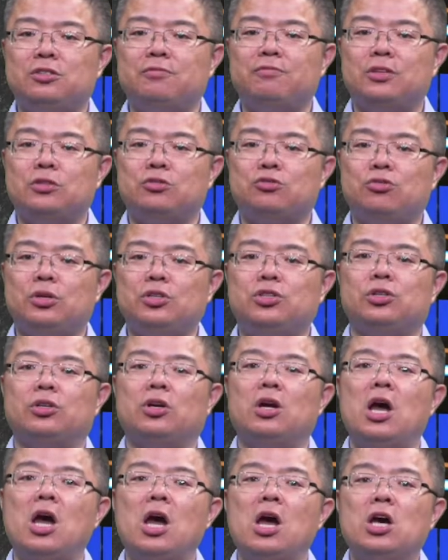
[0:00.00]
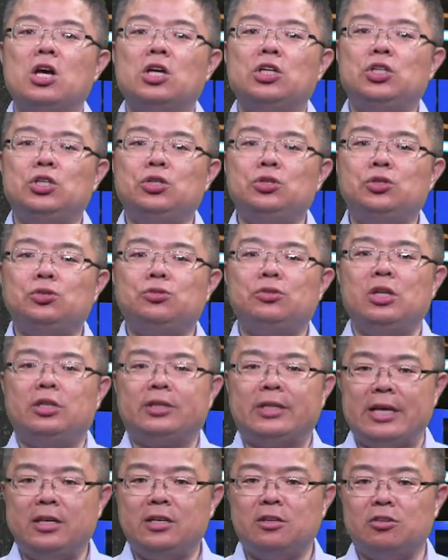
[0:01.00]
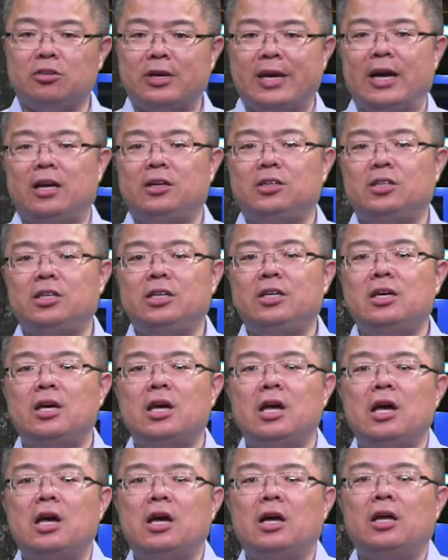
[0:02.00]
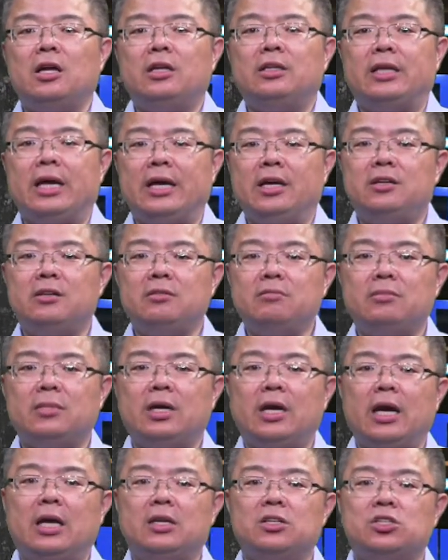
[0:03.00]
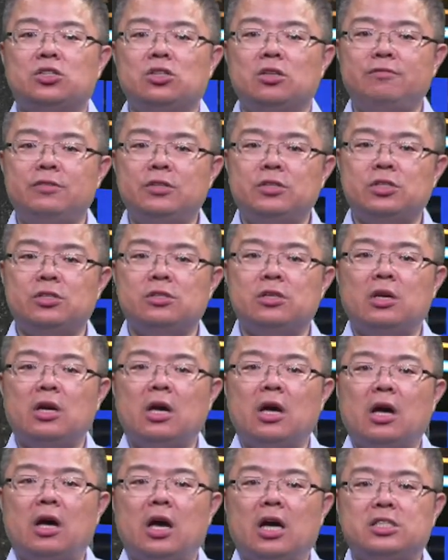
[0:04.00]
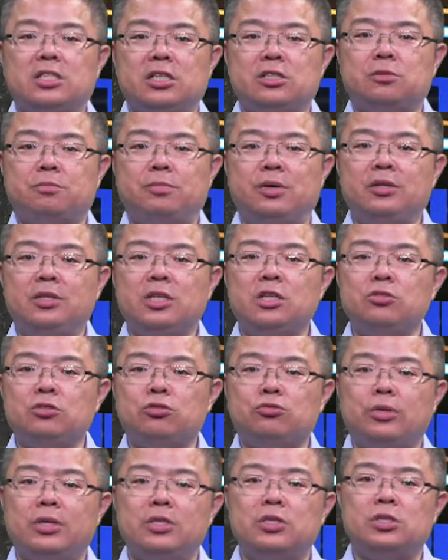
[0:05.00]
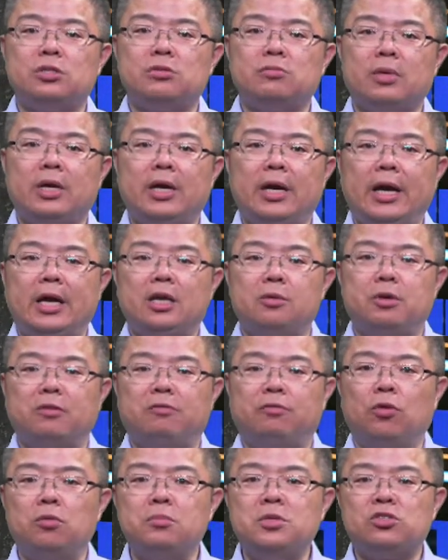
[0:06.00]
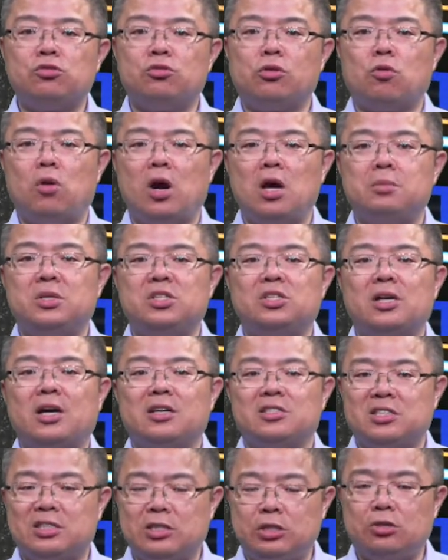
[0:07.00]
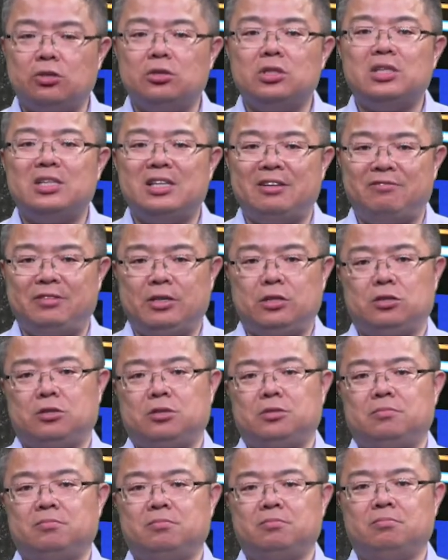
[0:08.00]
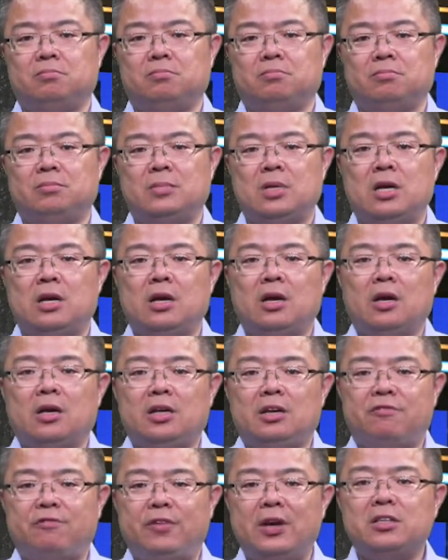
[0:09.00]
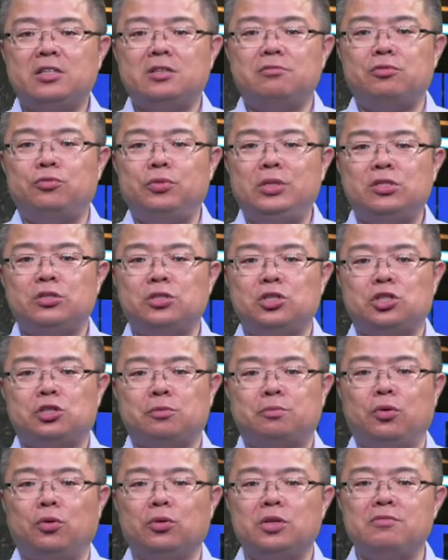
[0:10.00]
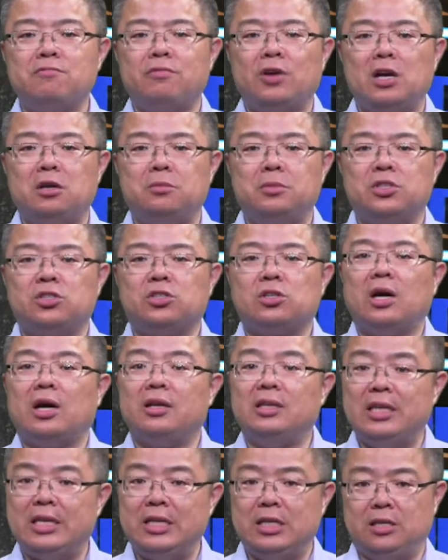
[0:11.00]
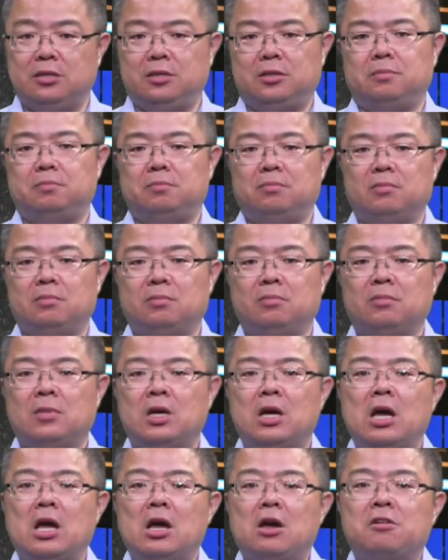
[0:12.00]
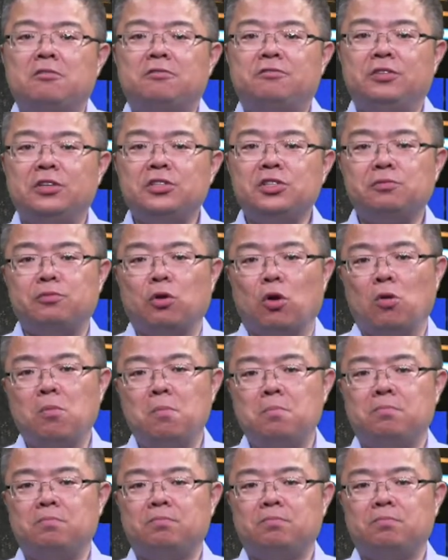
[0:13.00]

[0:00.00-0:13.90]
infrastructure due to the data locality, data and surface accessibility constraints, and performance requirements are still difficult. Effective research support environments are needed. First of all,